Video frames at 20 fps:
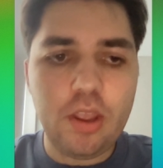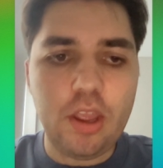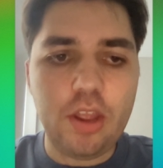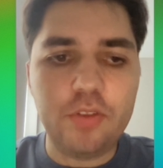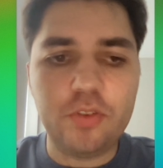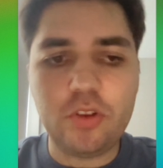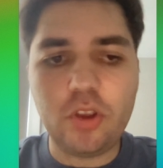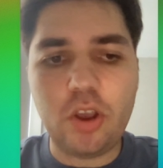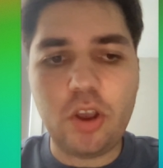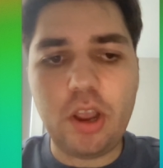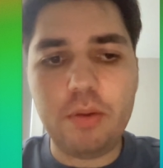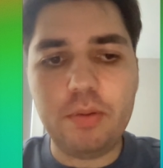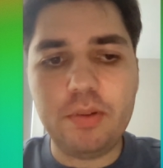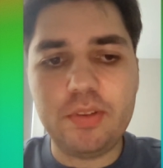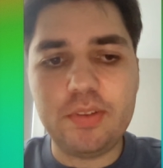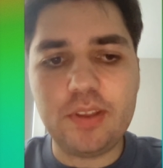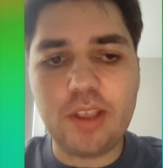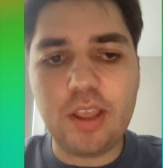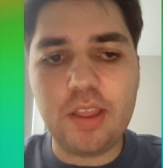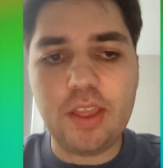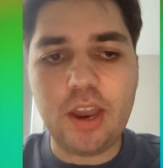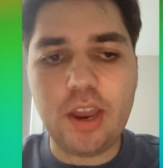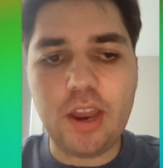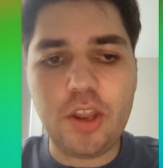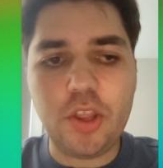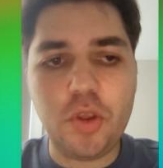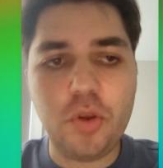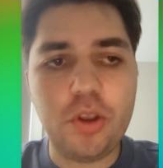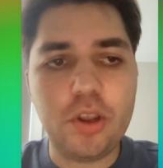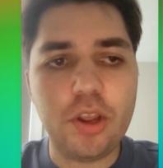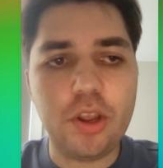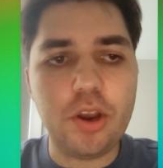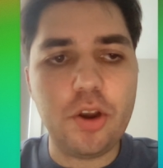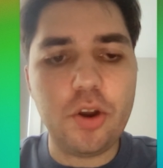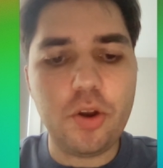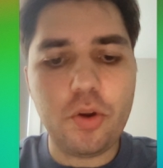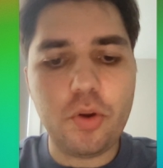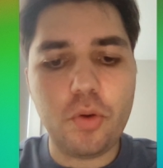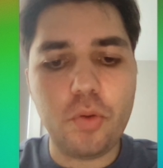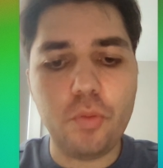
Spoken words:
And so I would say that you could